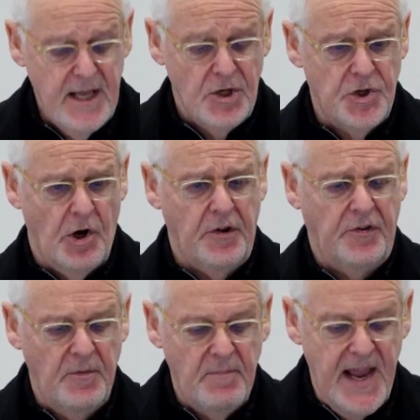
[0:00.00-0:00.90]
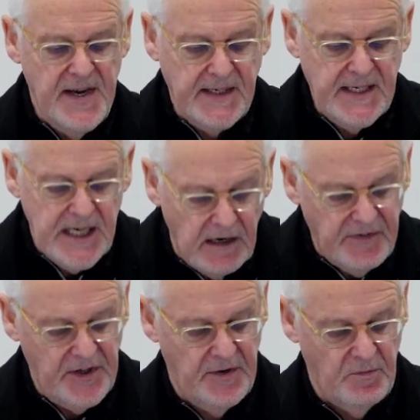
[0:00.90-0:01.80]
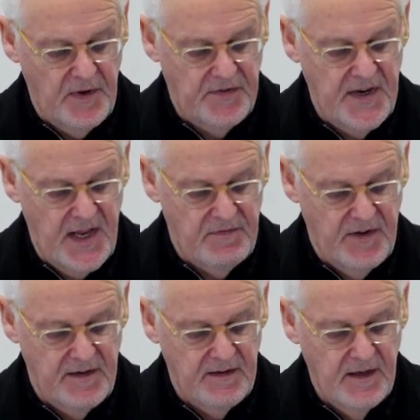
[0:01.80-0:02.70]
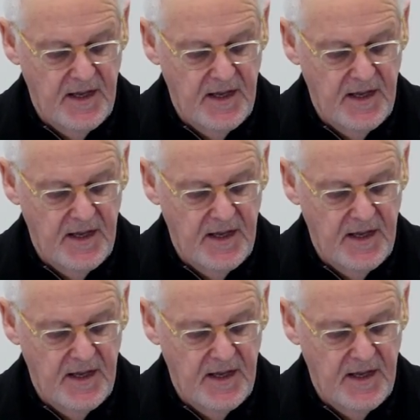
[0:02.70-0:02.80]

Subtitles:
Jonathan made a covenant with David